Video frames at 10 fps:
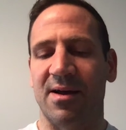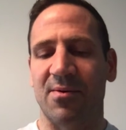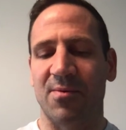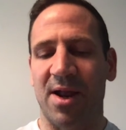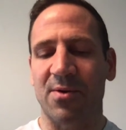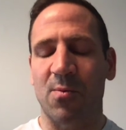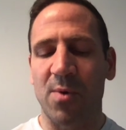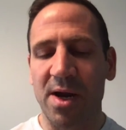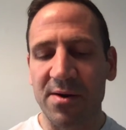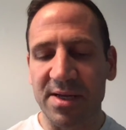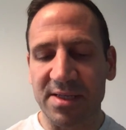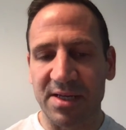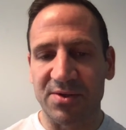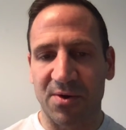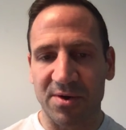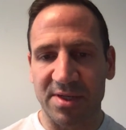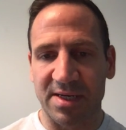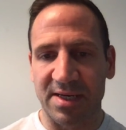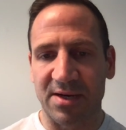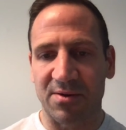without awareness, endorse a
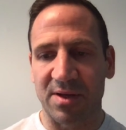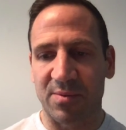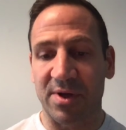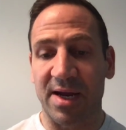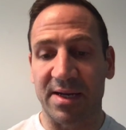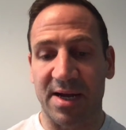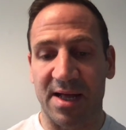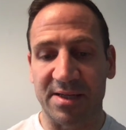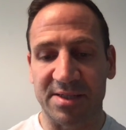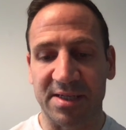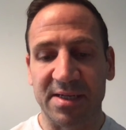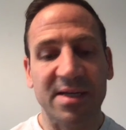neoliberal ideology.